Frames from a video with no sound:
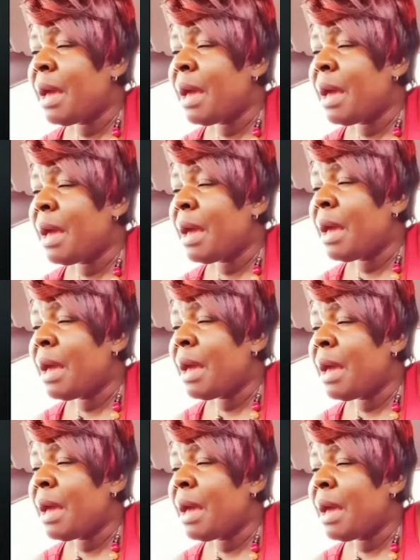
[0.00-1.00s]

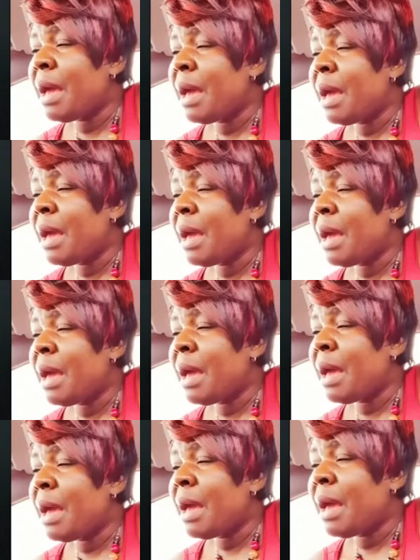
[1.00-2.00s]

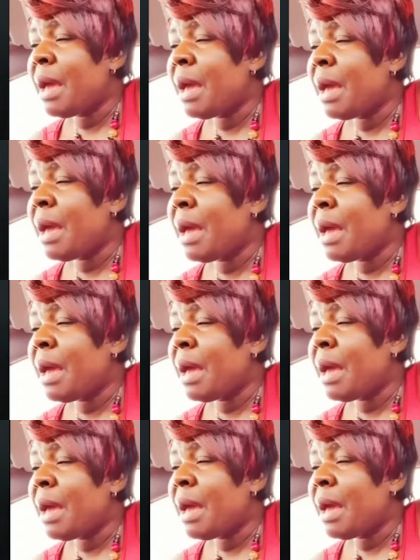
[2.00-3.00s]

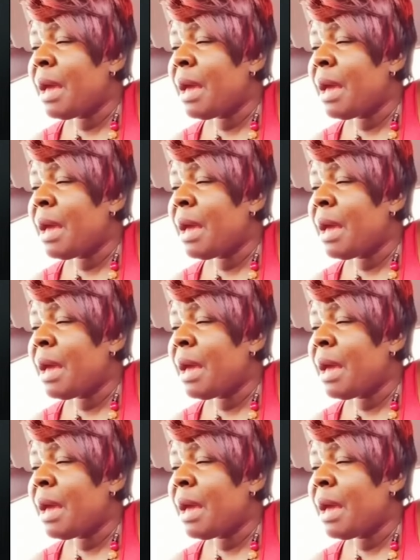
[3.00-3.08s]
The person shown says nothing.